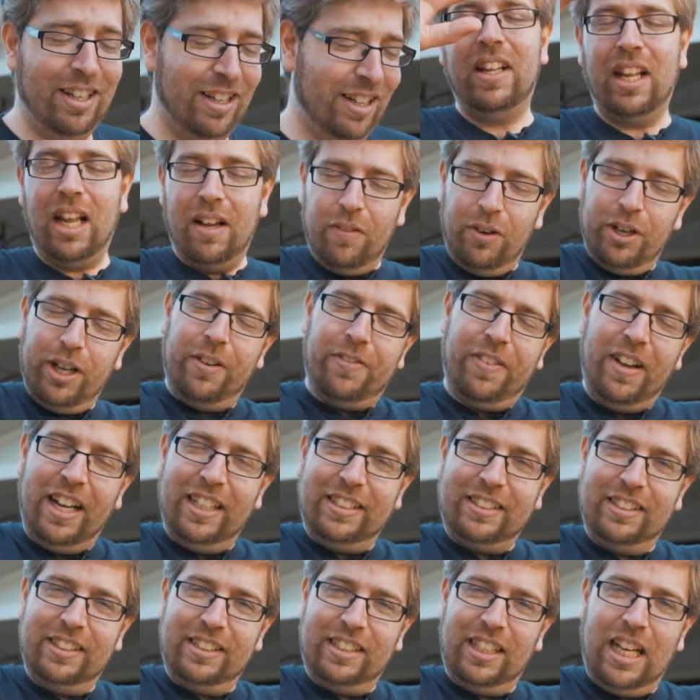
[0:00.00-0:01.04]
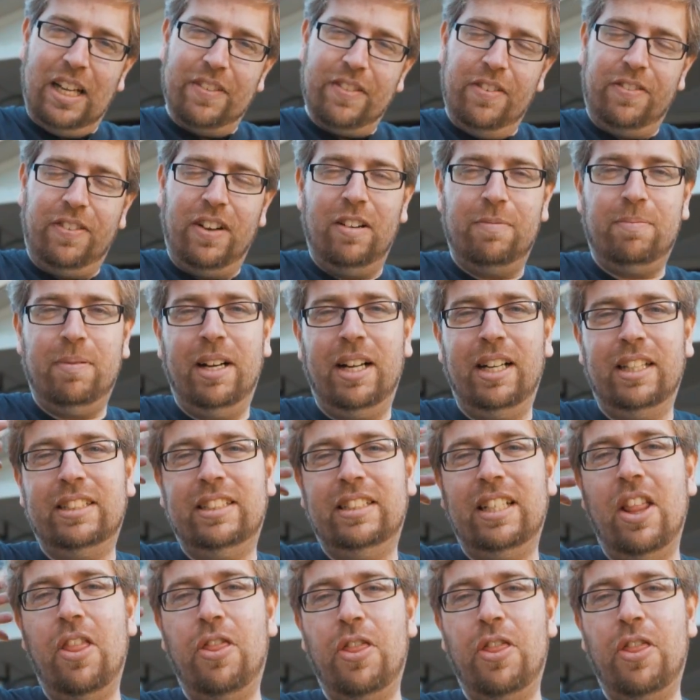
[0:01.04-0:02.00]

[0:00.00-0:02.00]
Love all your faces, love your fluff butts.